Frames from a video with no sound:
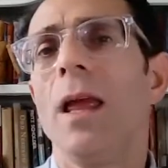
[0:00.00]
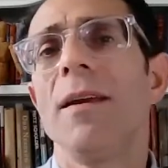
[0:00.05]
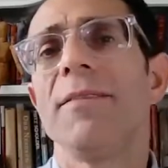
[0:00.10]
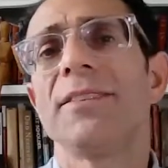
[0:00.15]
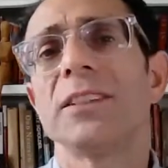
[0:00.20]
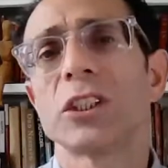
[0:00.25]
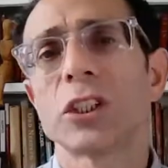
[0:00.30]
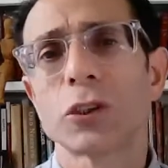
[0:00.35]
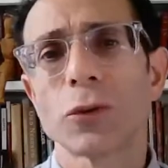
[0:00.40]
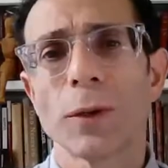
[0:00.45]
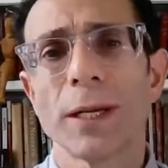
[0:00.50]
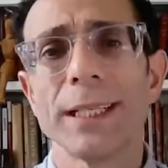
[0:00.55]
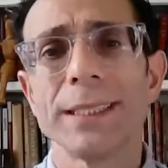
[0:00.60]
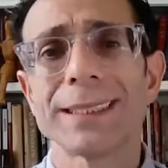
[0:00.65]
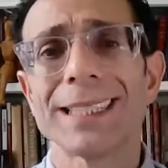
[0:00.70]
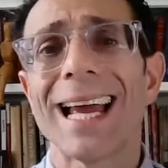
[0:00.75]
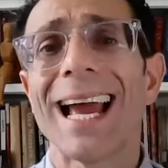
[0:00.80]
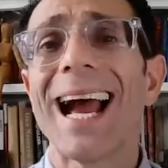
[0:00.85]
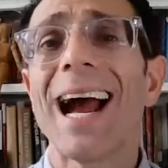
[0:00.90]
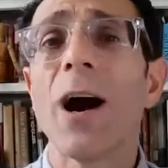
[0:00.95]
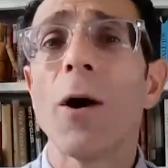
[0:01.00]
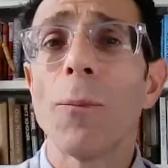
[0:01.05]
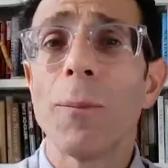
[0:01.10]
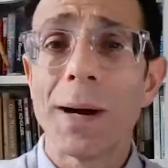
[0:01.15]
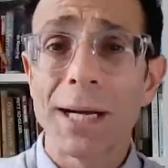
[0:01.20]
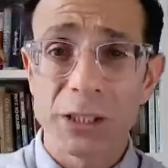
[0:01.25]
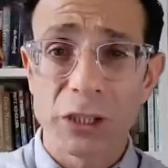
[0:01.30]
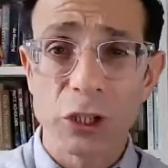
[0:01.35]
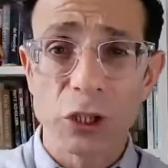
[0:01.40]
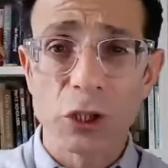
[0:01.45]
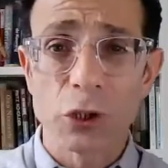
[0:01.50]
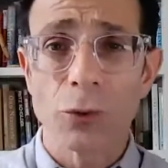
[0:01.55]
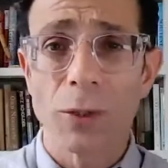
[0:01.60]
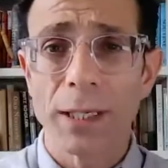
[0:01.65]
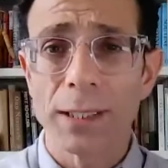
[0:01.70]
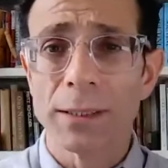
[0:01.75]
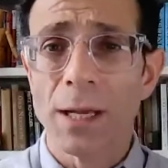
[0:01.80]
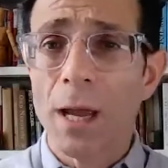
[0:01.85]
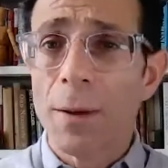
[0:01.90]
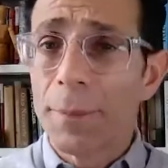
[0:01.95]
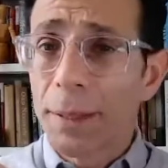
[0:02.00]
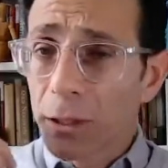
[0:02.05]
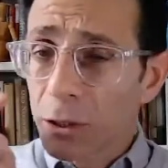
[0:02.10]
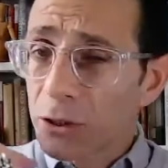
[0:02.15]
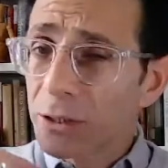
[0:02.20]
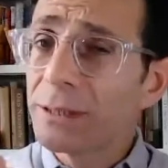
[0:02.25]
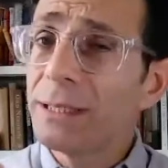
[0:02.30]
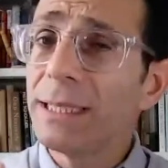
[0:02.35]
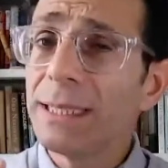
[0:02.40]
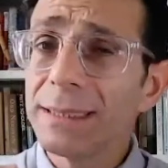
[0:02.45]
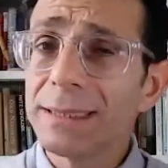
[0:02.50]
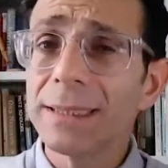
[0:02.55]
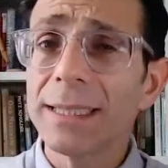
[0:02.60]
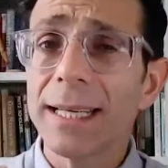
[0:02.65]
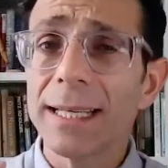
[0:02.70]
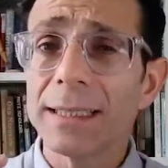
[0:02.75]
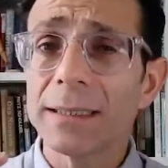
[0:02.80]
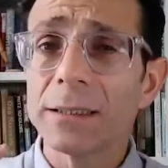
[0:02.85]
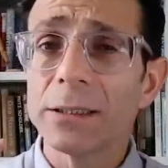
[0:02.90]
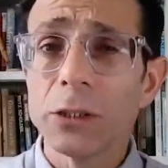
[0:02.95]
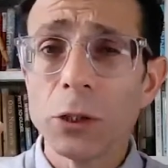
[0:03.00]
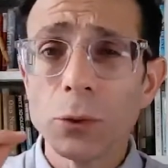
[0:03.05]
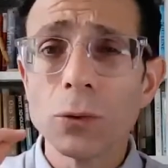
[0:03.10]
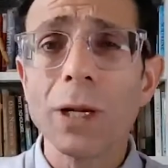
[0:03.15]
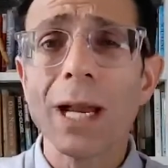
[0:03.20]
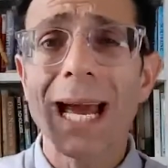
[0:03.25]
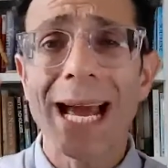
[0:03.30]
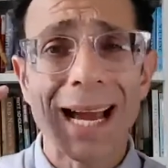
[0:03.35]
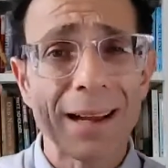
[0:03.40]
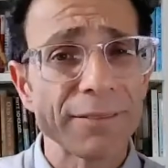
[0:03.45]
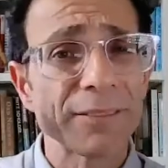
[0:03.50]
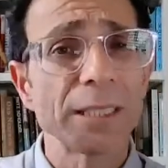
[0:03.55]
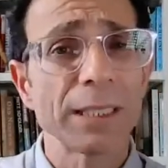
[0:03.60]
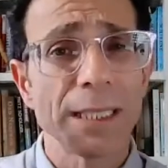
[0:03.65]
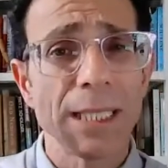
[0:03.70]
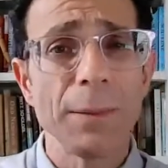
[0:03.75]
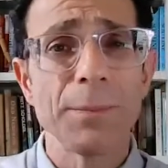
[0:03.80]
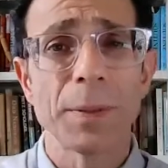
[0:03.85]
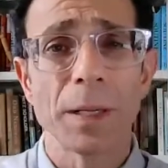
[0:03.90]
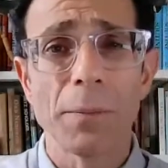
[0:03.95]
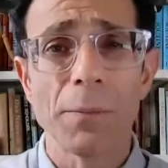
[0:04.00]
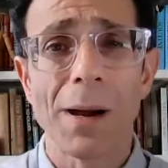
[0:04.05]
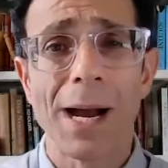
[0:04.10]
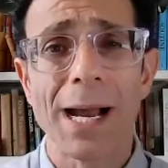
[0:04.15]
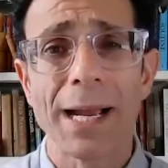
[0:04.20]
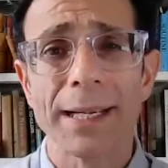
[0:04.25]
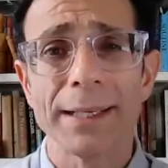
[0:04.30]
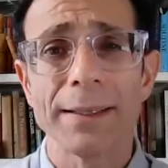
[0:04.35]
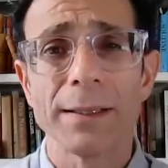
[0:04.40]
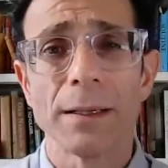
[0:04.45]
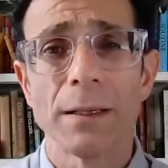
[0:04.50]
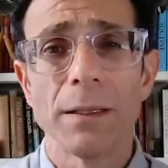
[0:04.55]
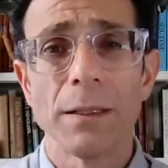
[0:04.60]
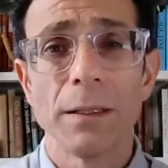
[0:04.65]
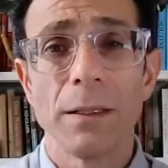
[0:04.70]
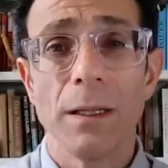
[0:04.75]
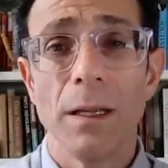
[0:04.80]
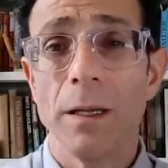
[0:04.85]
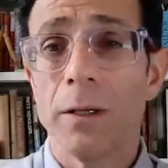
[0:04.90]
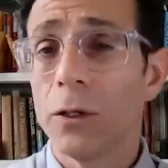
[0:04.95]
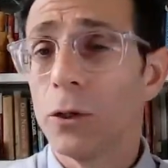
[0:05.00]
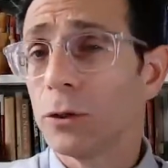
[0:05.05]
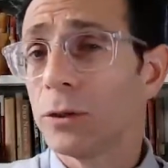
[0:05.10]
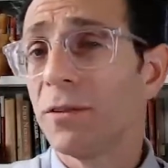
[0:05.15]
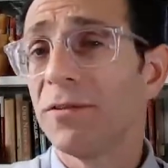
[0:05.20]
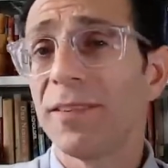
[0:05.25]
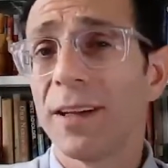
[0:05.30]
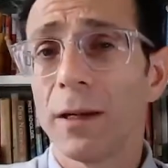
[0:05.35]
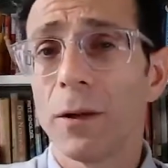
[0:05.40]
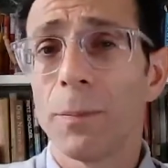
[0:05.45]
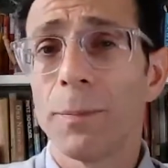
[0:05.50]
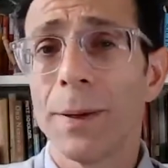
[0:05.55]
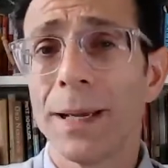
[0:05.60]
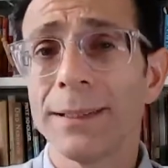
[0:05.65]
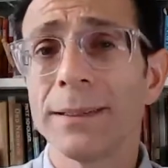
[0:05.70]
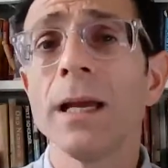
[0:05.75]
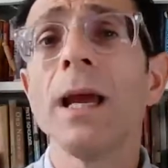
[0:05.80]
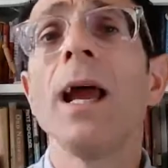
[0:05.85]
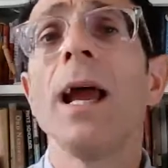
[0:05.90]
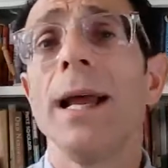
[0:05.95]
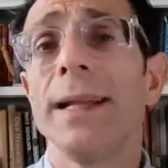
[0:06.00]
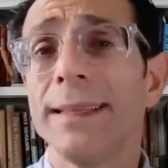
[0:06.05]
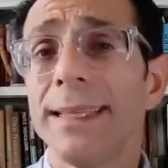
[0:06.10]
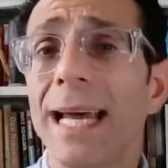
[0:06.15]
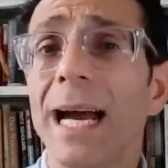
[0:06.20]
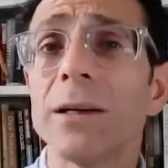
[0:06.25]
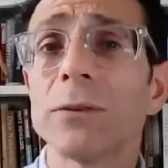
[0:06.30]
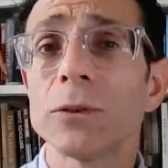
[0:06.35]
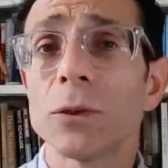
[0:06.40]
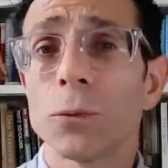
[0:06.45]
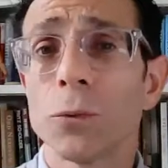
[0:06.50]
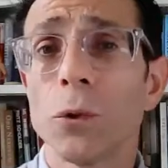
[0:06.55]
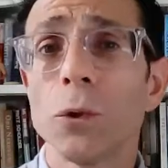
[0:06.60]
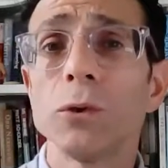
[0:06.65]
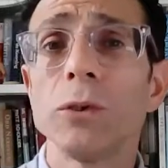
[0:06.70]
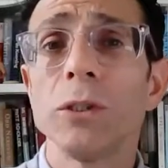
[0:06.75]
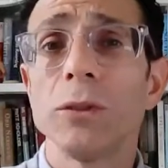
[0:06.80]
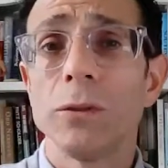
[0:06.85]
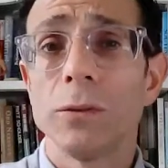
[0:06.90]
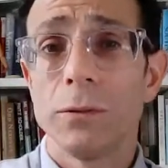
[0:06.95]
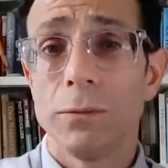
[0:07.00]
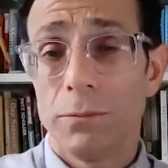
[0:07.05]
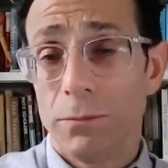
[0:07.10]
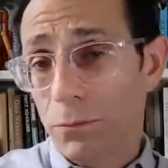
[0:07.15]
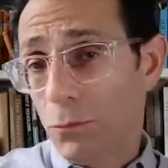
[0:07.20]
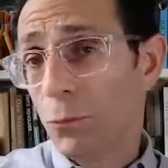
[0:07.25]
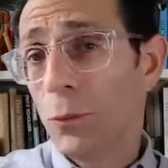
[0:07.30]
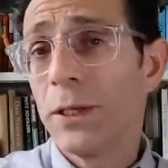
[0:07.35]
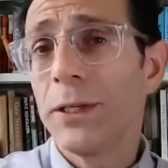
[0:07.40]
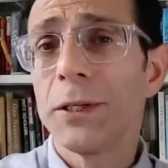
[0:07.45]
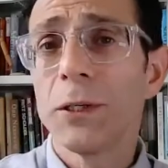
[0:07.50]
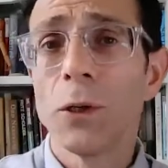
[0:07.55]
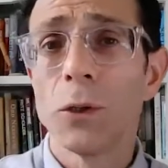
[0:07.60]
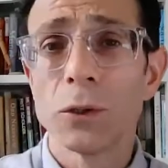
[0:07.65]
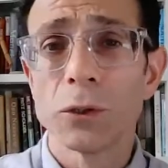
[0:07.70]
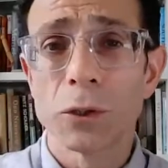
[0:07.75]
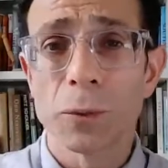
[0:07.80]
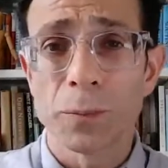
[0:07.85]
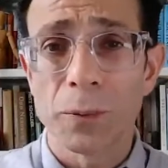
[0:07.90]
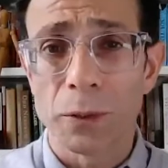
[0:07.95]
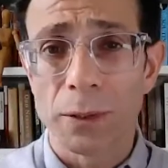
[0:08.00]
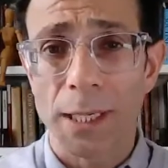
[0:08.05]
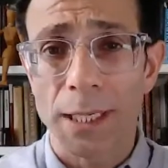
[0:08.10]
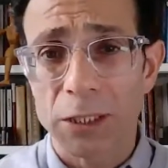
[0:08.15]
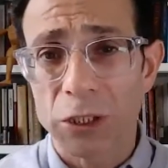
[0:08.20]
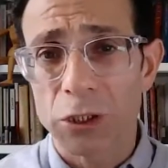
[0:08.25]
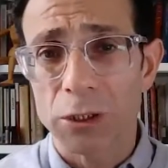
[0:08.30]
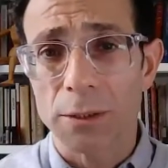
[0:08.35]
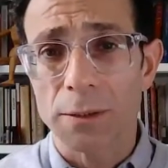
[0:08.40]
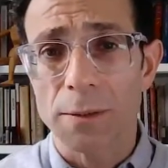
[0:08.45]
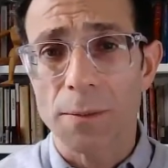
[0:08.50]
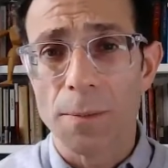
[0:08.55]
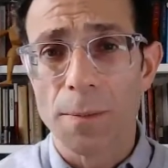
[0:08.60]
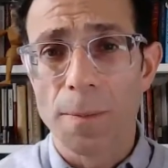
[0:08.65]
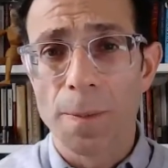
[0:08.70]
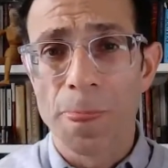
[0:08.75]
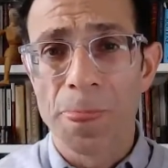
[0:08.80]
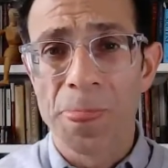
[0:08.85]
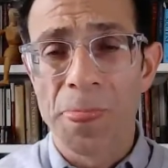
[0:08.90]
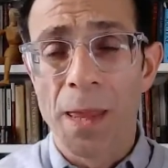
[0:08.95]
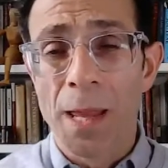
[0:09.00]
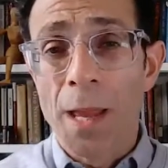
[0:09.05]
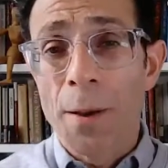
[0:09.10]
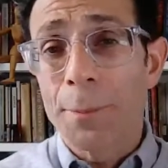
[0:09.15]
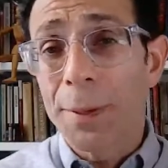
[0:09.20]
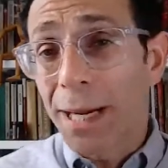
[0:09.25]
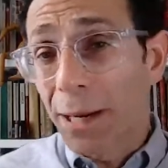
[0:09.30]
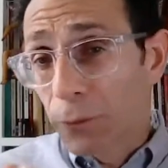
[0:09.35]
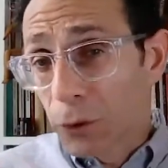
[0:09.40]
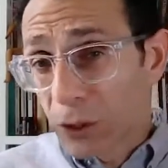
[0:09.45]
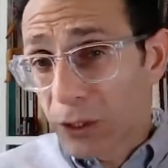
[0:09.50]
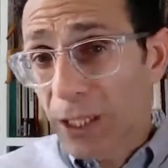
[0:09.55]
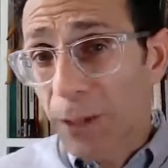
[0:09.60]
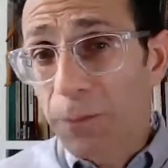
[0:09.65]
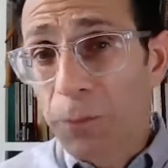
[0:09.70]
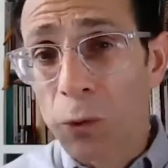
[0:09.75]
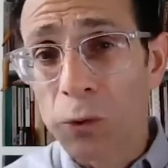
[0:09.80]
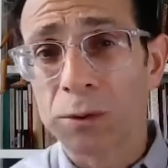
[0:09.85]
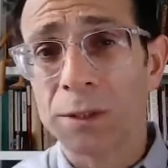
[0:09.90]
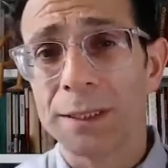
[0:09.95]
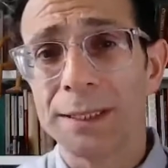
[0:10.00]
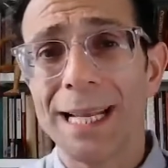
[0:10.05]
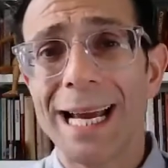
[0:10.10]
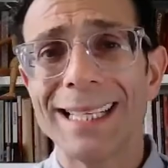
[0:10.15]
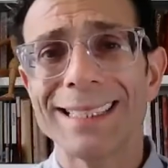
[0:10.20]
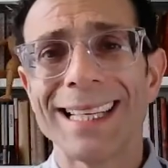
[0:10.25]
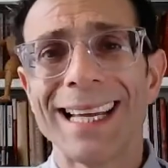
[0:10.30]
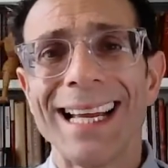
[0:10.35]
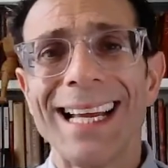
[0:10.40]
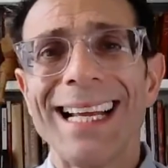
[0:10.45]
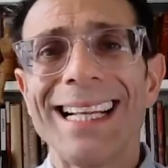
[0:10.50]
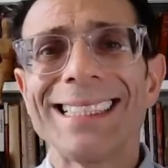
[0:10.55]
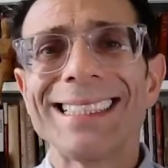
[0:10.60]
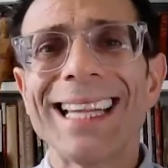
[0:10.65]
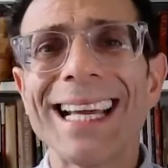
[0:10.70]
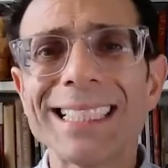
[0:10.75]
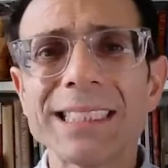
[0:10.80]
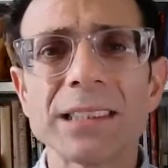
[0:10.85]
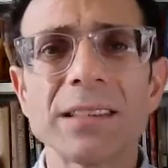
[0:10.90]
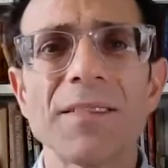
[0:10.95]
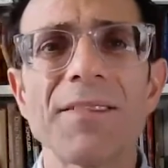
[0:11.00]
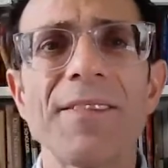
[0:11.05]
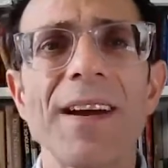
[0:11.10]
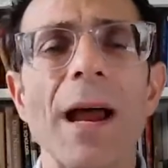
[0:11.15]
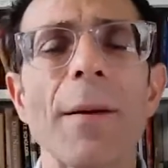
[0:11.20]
if it shrinks, how much it shrinks, because these things you'll have to keep in mind in your development and down the road when you go into production. But I would say more than that. Test the